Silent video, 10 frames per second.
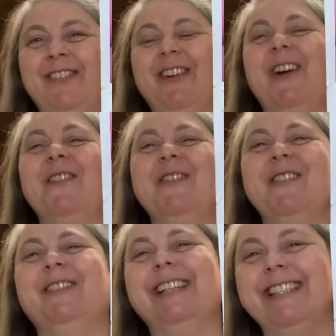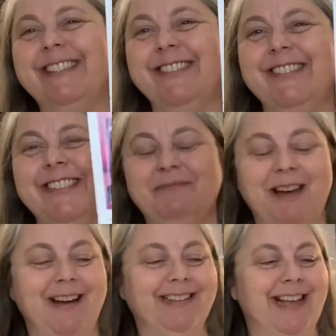from the resolution
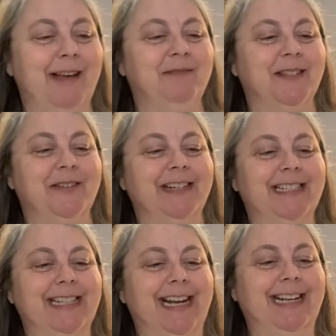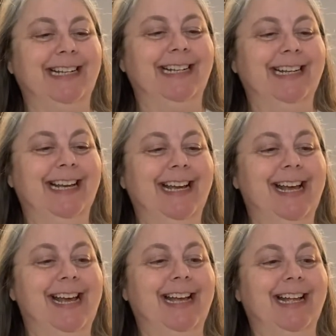box. I'm so excited.
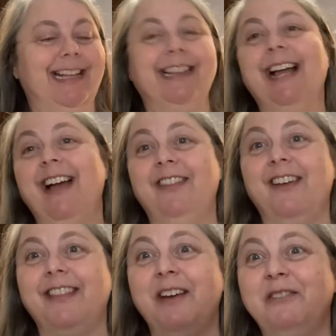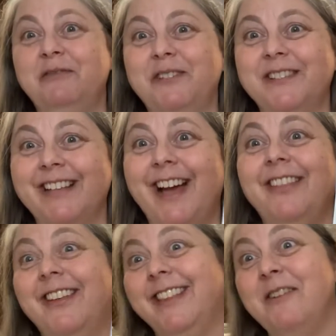I thought that one was, I
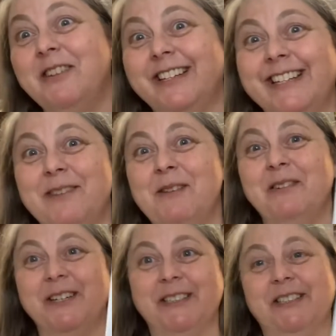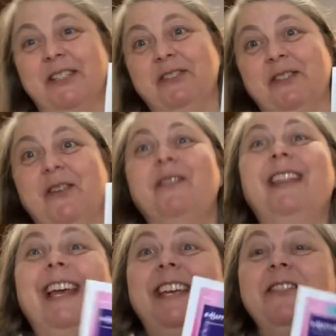thought that one did come out good too. So
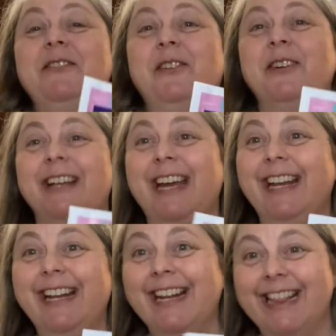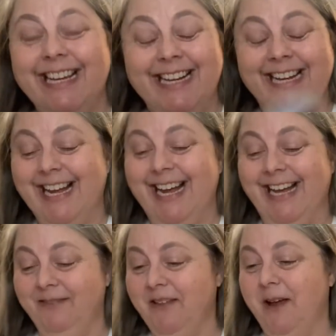thank you, Laura, Katie, and Athena.
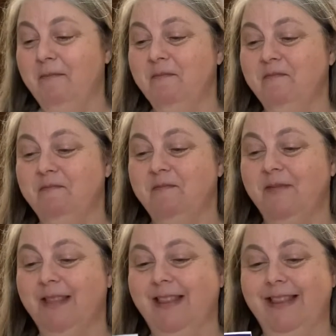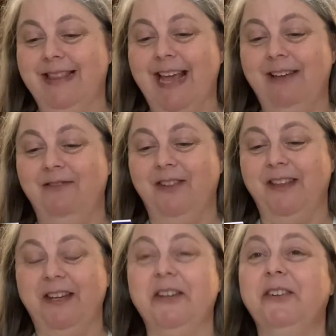i am thankful
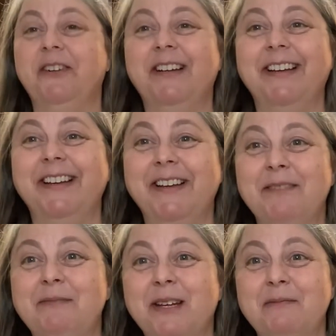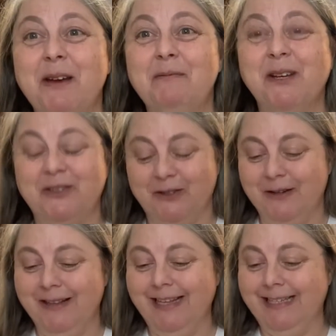that you picked my
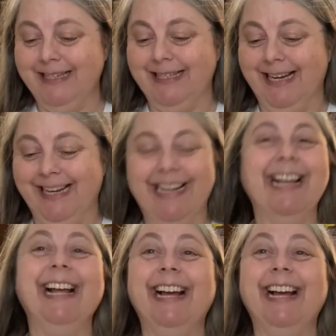picture. That's exciting.